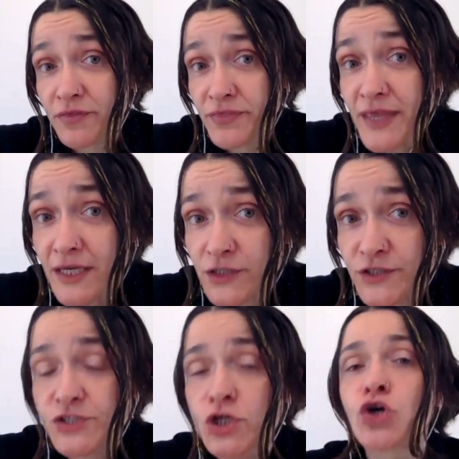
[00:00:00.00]

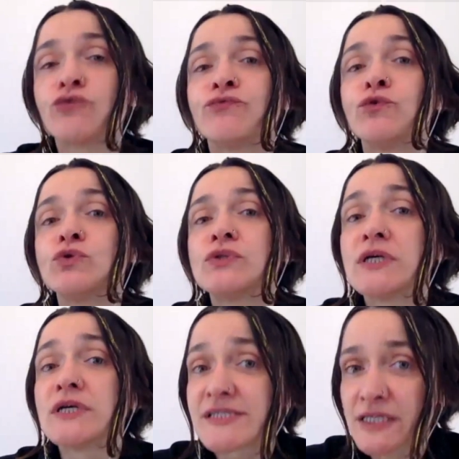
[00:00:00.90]
thinkers would
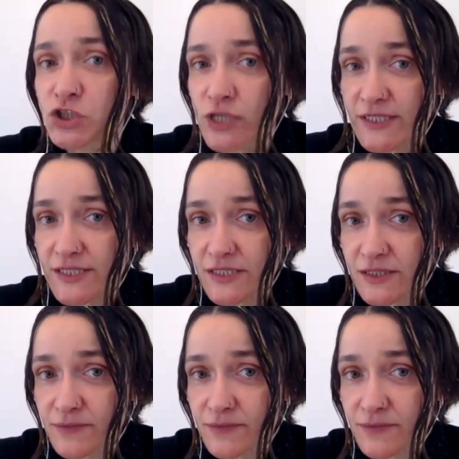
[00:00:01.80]
suggest.